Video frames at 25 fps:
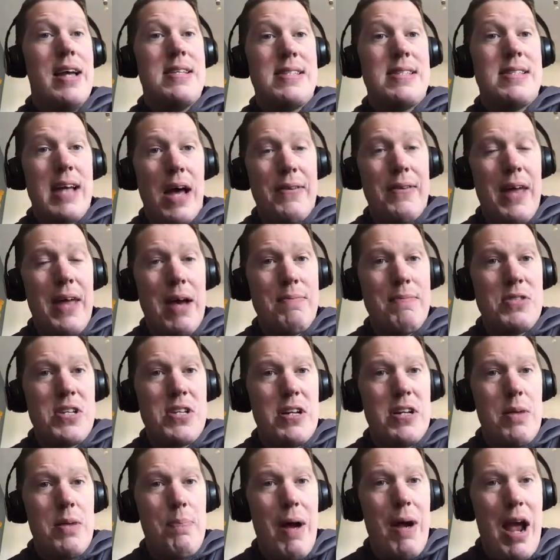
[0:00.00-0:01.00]

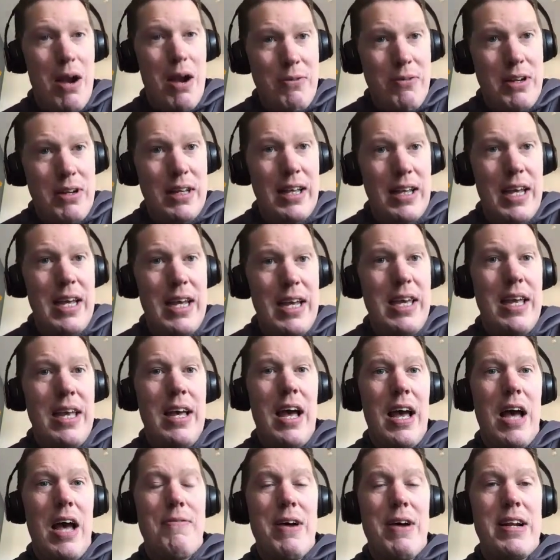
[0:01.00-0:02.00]
Southampton apparently
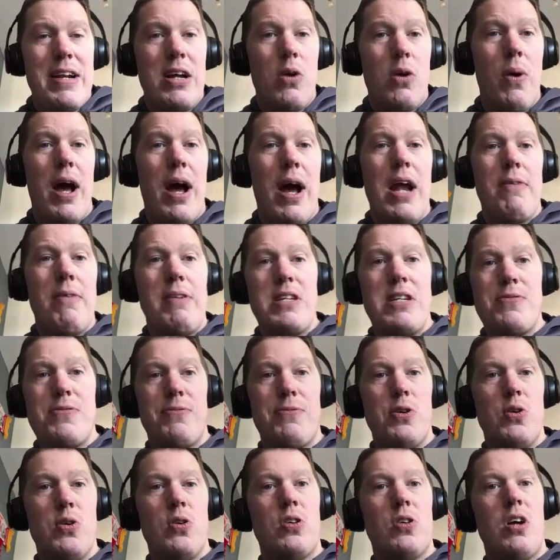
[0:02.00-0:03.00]
have had inquiries
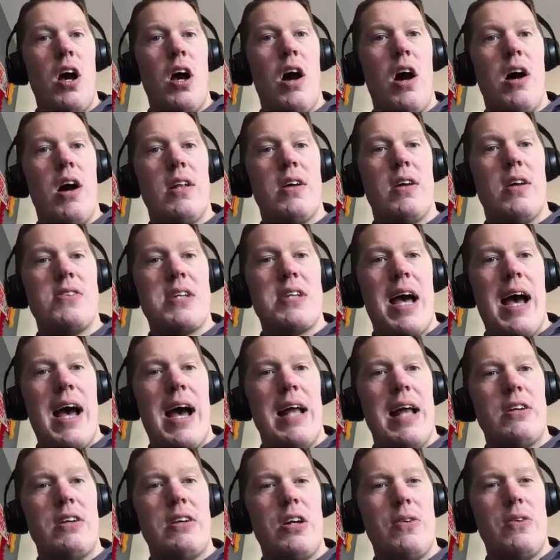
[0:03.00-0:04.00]
for Carlos
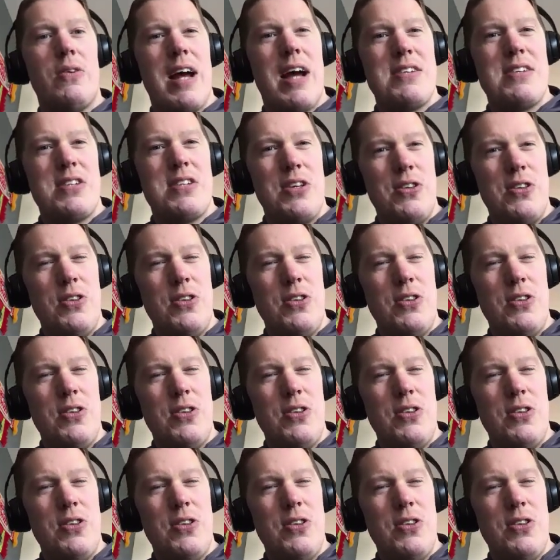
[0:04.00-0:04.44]
Alcaraz.